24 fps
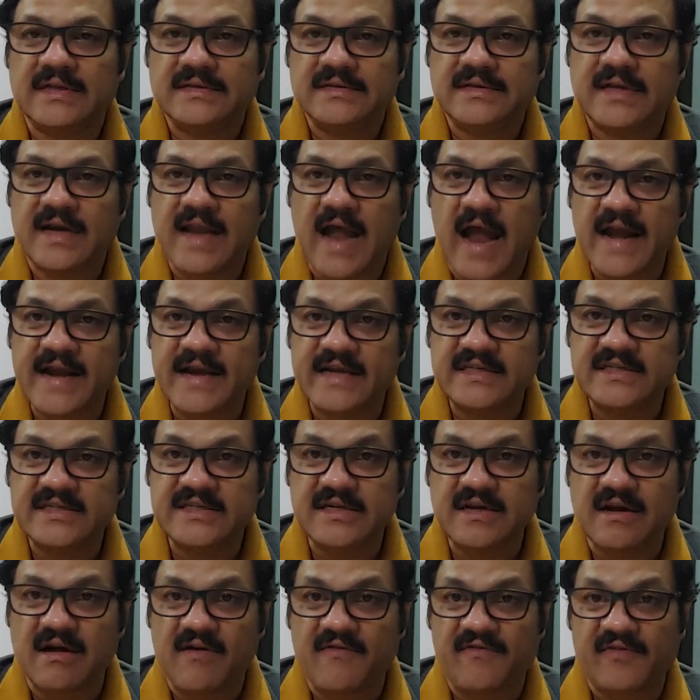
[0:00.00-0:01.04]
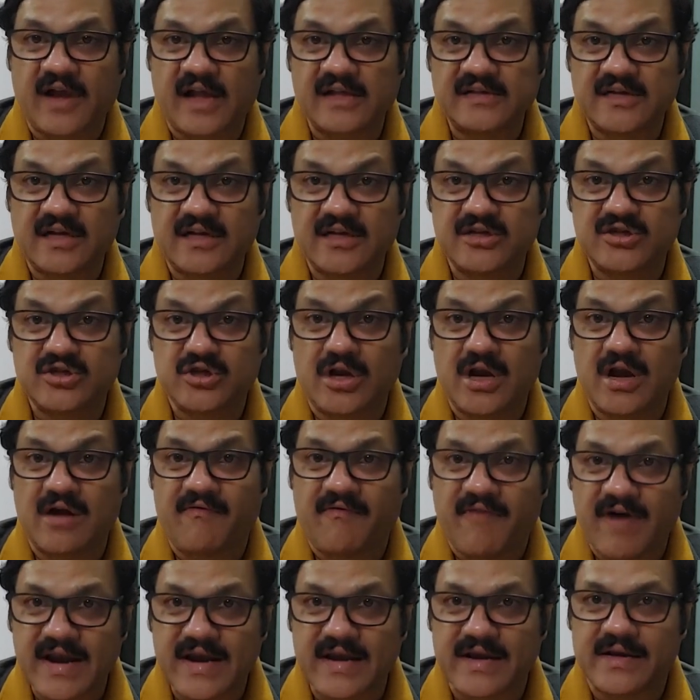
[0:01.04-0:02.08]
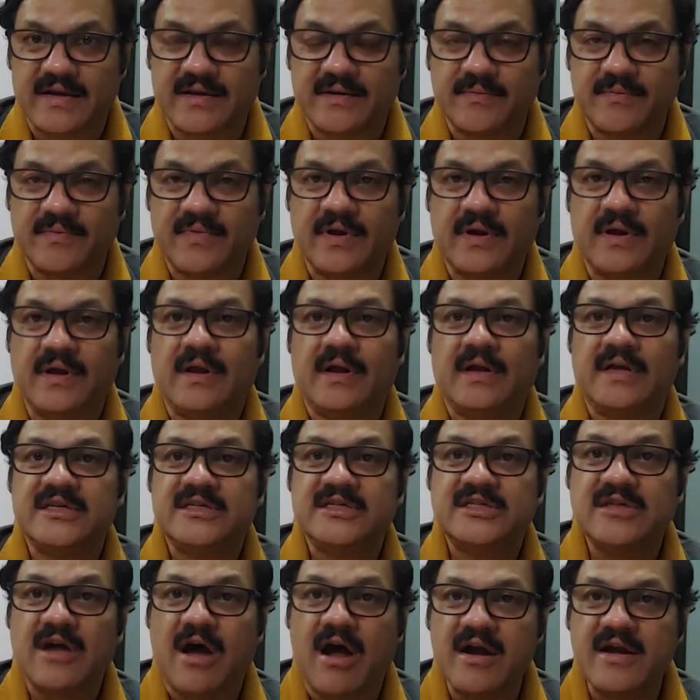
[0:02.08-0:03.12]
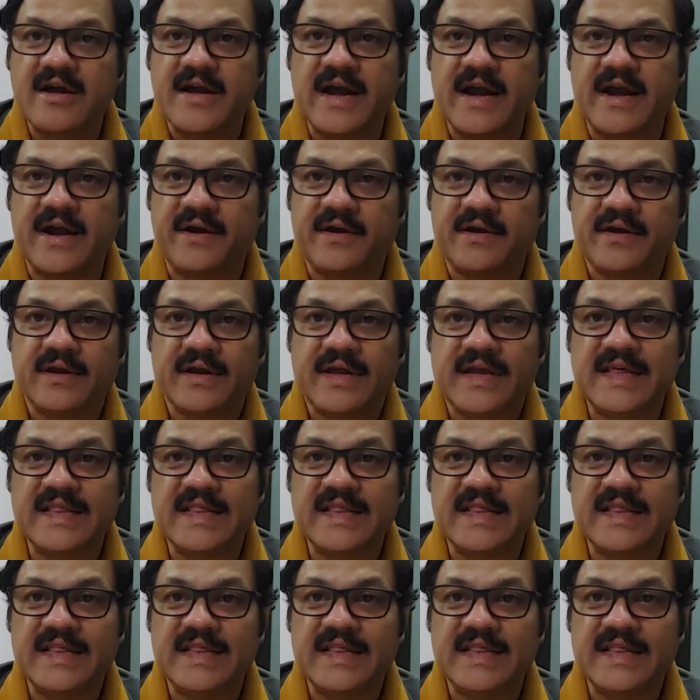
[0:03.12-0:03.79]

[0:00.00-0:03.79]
the dynasty of Rajaraja Chola I started